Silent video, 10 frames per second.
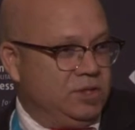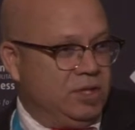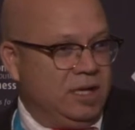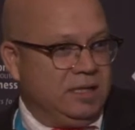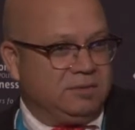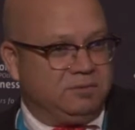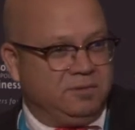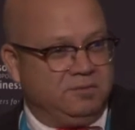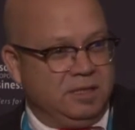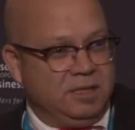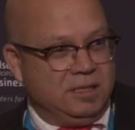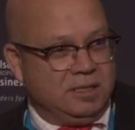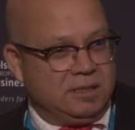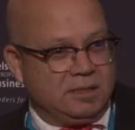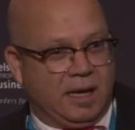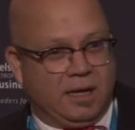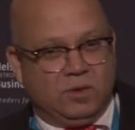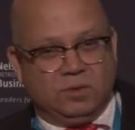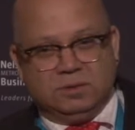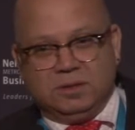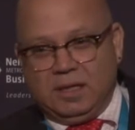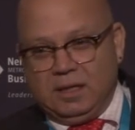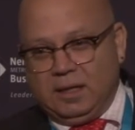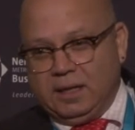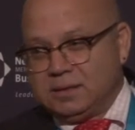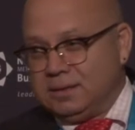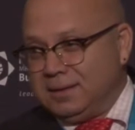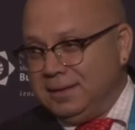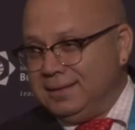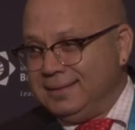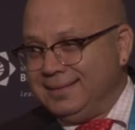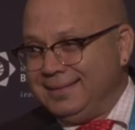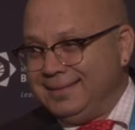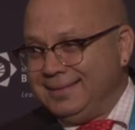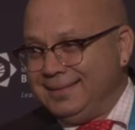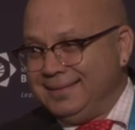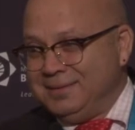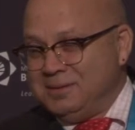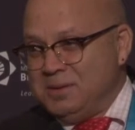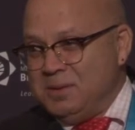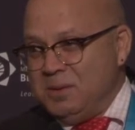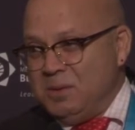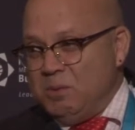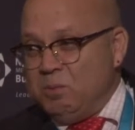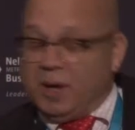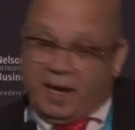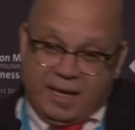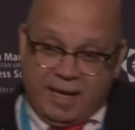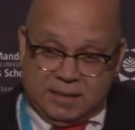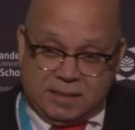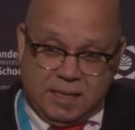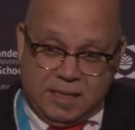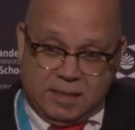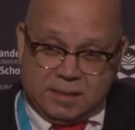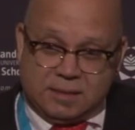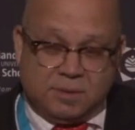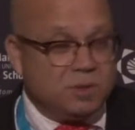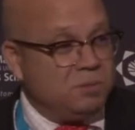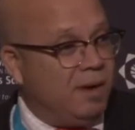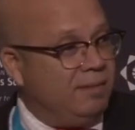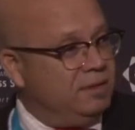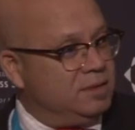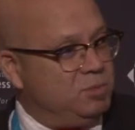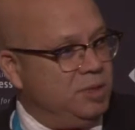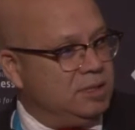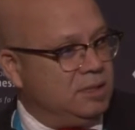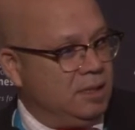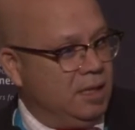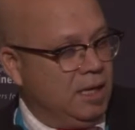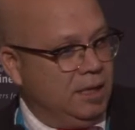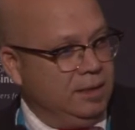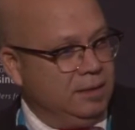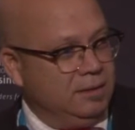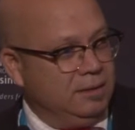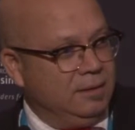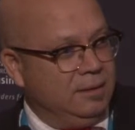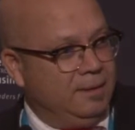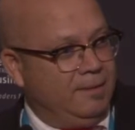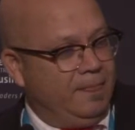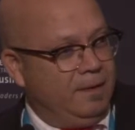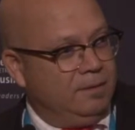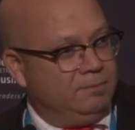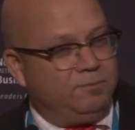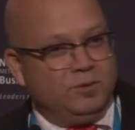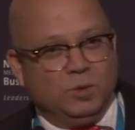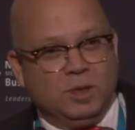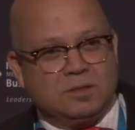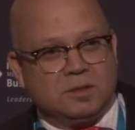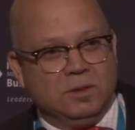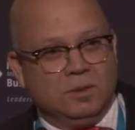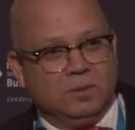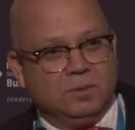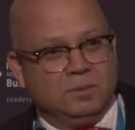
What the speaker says: was a journalist for 15 years. I couldn't then, and I still can't. But I can say this: there was a marvelous piece in the Guardian a few weeks ago